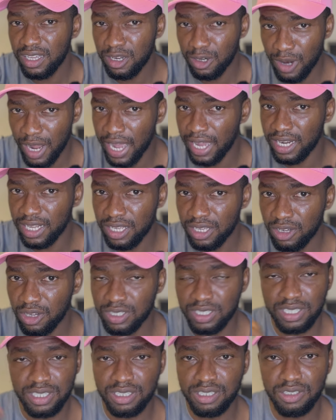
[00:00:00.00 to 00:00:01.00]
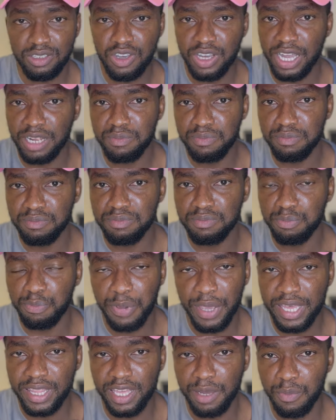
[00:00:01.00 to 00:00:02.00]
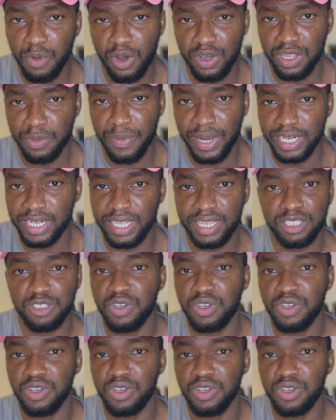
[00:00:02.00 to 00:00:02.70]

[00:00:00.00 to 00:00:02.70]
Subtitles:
Right? Because you can't pay them all the money and